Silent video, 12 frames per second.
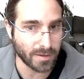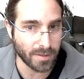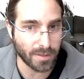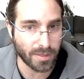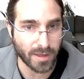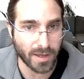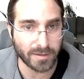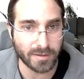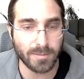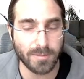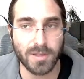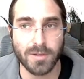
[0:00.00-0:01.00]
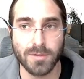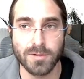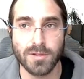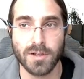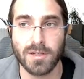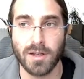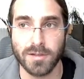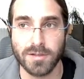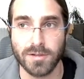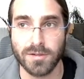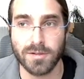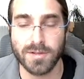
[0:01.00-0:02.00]
that can be used to
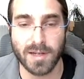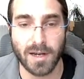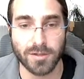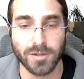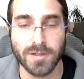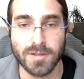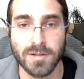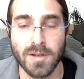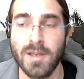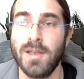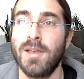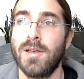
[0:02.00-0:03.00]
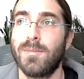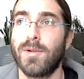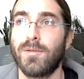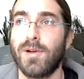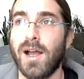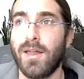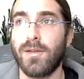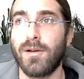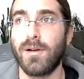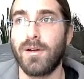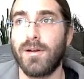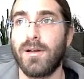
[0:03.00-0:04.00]
cluster transactions, but
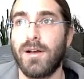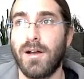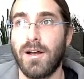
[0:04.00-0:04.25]
rather